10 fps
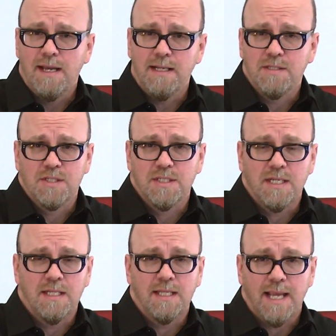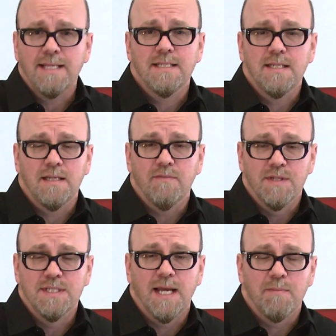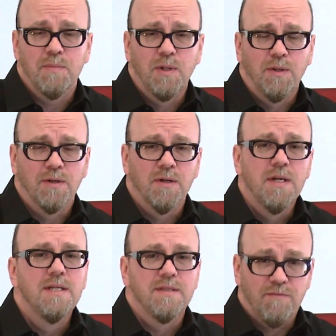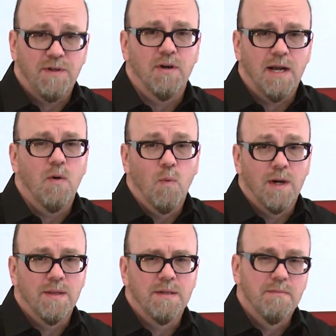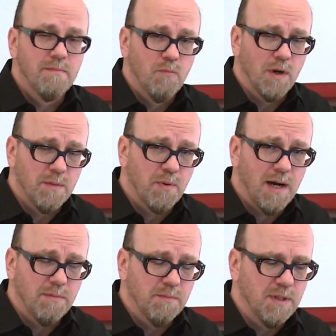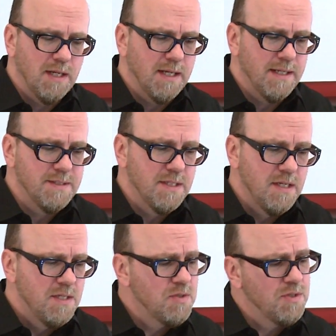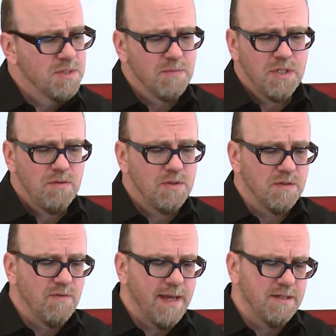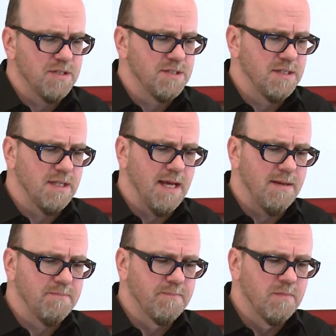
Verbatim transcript: And it's just in the entity of the design builder to figure out where the, where the problem lies. So there's some huge advantages to that.